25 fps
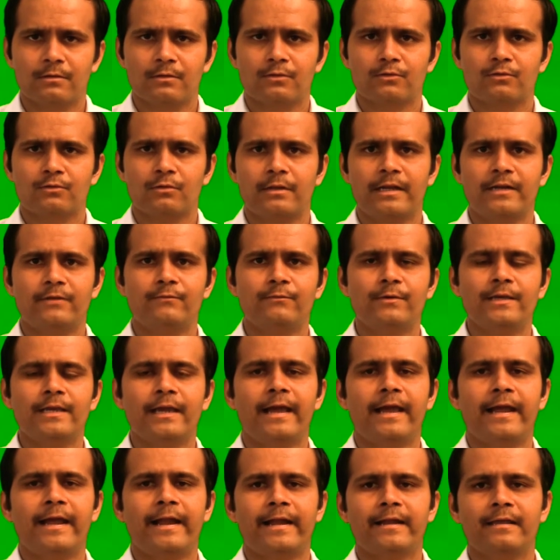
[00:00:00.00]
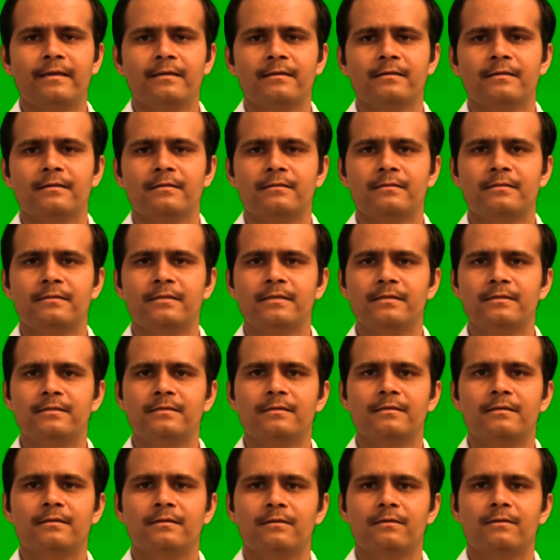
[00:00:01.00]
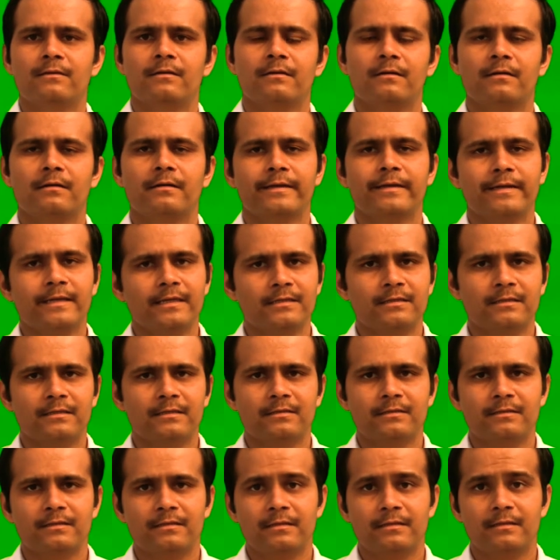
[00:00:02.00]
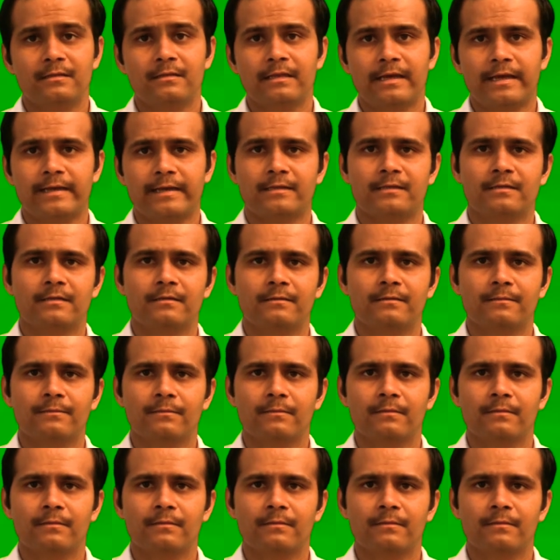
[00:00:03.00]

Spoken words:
So let me add these corrections in that.